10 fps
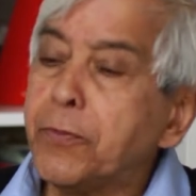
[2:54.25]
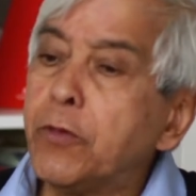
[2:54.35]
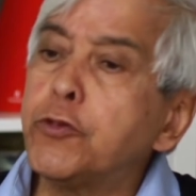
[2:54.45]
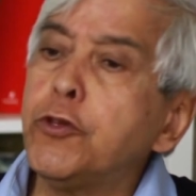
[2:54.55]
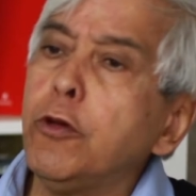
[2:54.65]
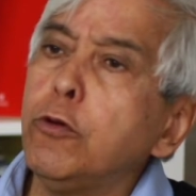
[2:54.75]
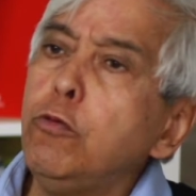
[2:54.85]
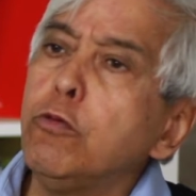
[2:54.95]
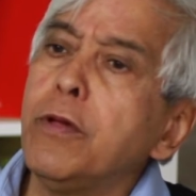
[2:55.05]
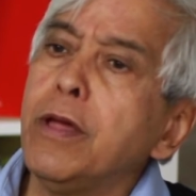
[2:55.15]

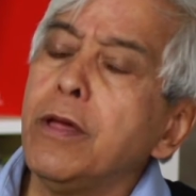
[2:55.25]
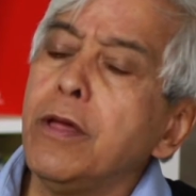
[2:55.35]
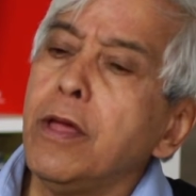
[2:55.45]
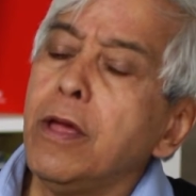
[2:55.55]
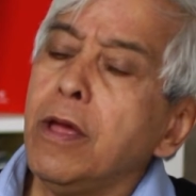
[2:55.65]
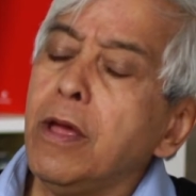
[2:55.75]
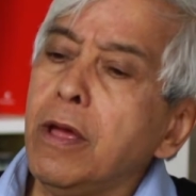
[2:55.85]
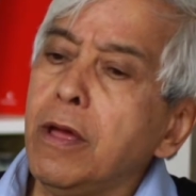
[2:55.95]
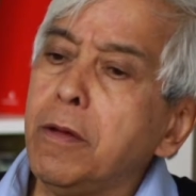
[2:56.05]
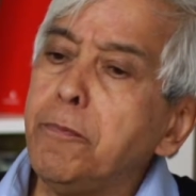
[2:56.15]
So
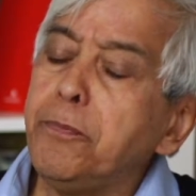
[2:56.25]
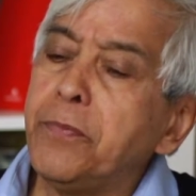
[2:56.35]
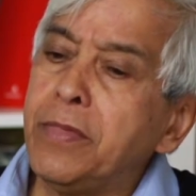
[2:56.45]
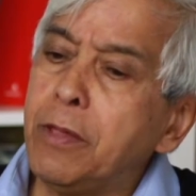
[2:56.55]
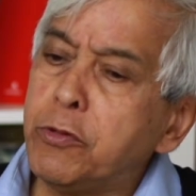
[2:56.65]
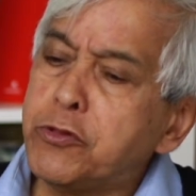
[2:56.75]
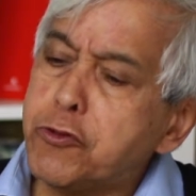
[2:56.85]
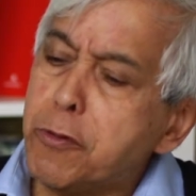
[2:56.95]
there was